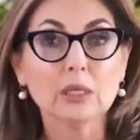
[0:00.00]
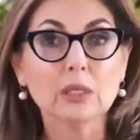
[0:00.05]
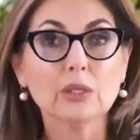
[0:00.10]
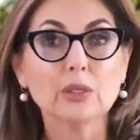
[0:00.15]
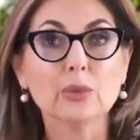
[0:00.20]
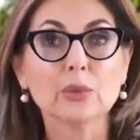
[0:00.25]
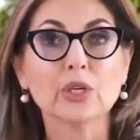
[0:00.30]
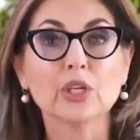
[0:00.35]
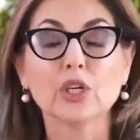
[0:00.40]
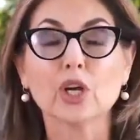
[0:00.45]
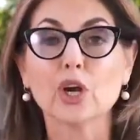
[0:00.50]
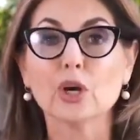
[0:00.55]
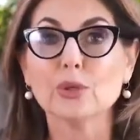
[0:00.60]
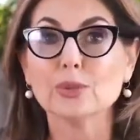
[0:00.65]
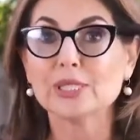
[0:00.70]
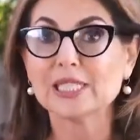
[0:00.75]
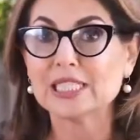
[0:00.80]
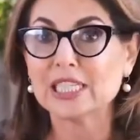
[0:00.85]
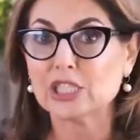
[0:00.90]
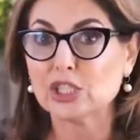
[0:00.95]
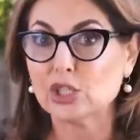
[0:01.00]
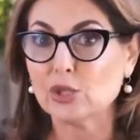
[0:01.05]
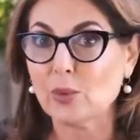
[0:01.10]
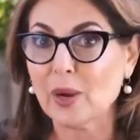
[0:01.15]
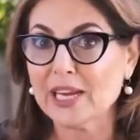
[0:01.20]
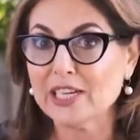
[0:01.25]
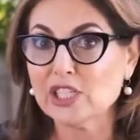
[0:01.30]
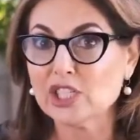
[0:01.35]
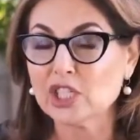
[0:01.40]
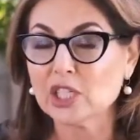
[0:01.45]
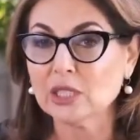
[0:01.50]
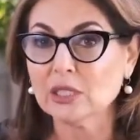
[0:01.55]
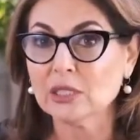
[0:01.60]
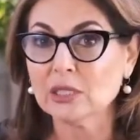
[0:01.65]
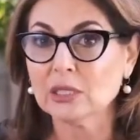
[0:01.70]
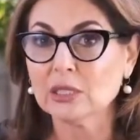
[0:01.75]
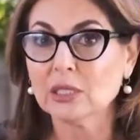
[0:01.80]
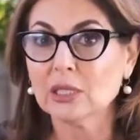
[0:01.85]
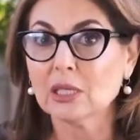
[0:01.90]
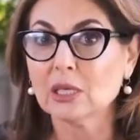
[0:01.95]
you can go situation,
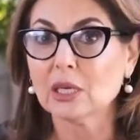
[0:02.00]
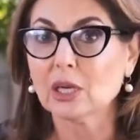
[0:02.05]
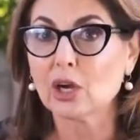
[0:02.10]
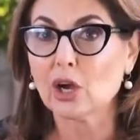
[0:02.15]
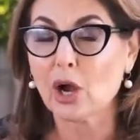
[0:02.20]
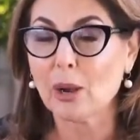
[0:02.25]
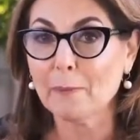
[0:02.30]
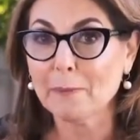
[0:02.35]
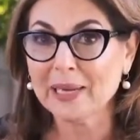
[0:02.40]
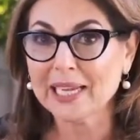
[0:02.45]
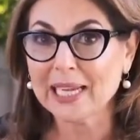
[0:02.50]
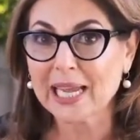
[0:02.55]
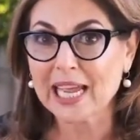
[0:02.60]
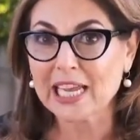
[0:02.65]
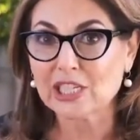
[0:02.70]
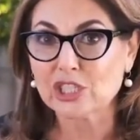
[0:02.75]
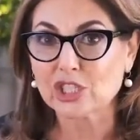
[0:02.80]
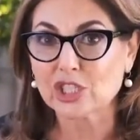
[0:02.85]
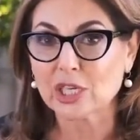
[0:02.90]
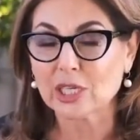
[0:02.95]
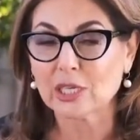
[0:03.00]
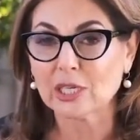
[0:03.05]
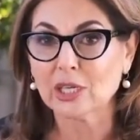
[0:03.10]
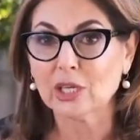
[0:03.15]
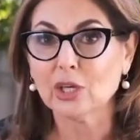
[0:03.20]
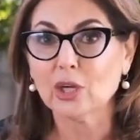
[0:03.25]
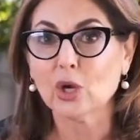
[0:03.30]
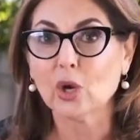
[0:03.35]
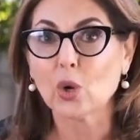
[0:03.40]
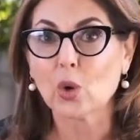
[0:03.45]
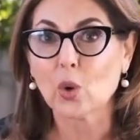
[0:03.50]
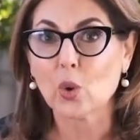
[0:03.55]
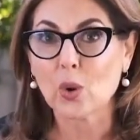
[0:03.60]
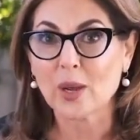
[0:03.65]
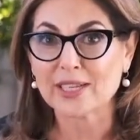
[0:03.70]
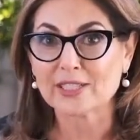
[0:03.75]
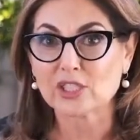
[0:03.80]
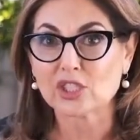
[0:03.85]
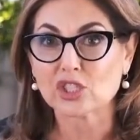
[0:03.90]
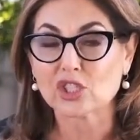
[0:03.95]
complication,
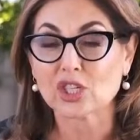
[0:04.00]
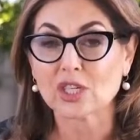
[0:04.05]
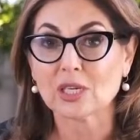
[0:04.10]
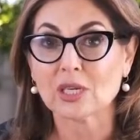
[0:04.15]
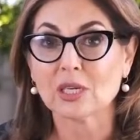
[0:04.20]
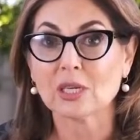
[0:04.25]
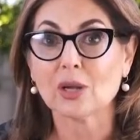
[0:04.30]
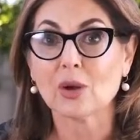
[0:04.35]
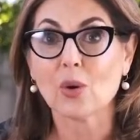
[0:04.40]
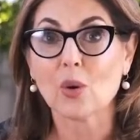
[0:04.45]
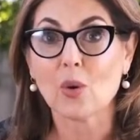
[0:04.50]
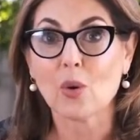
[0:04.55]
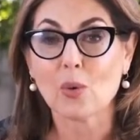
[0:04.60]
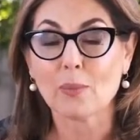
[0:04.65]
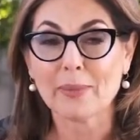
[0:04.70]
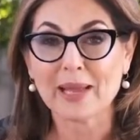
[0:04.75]
question, or